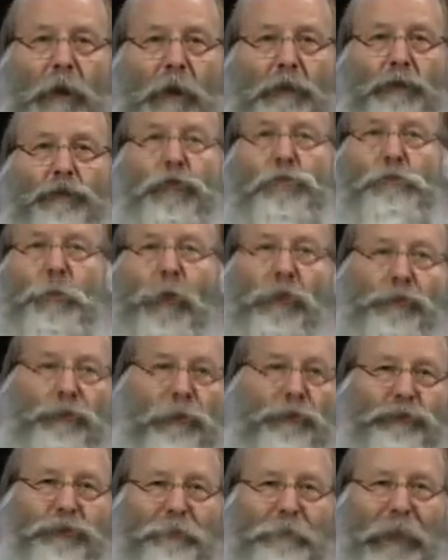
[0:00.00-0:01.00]
to
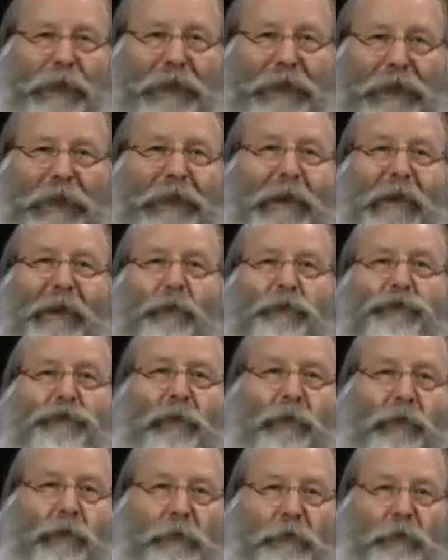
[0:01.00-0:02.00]
participate in and
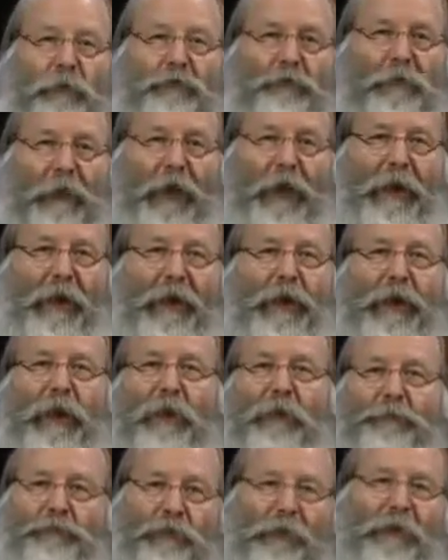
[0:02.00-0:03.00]
solidify
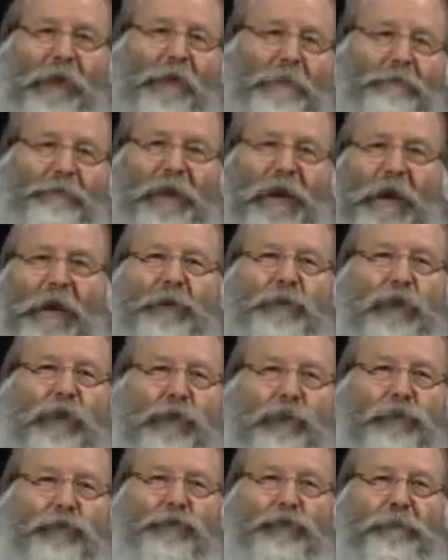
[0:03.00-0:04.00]
the
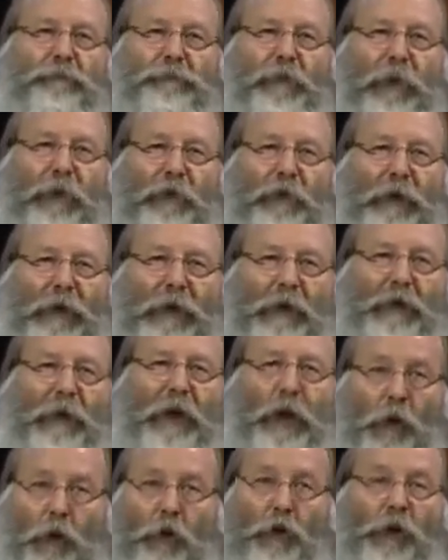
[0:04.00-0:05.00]
Luciferian
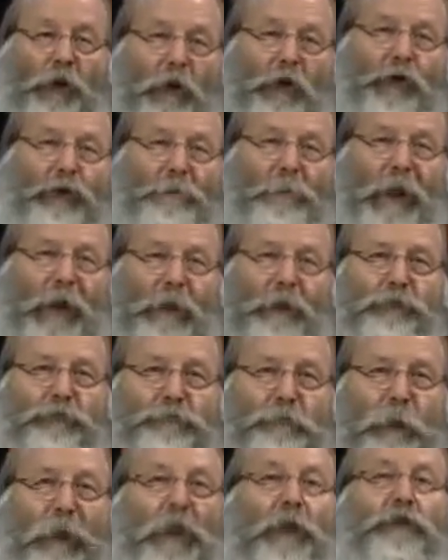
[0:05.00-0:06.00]
or Illuminati's
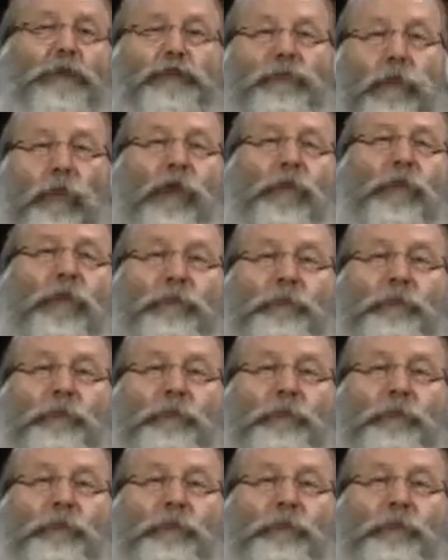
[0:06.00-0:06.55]
plans for the